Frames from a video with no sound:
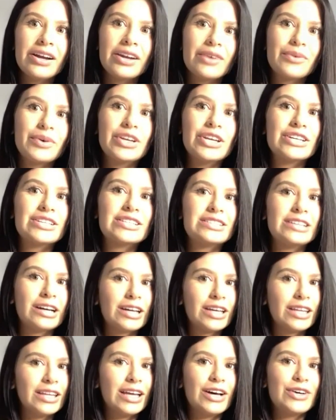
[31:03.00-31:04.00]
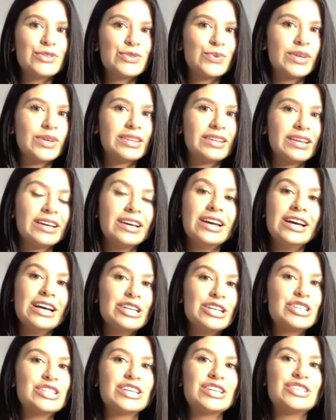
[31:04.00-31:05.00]
when you're stuck in the house with
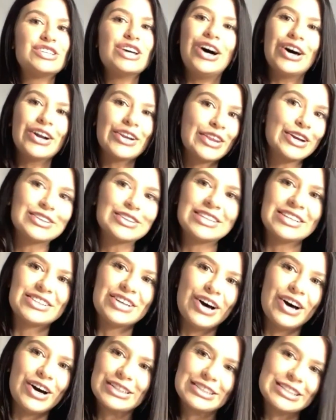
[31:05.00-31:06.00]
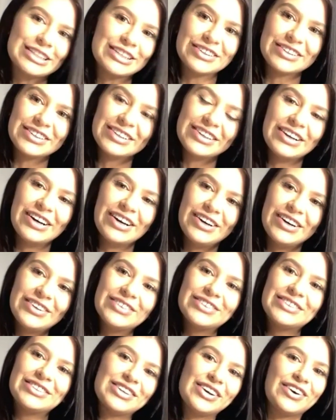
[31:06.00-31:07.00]
just a toddler to talk to, you know.
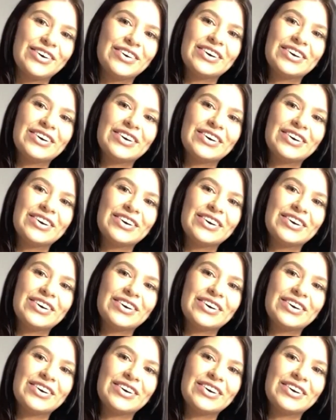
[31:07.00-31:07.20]
So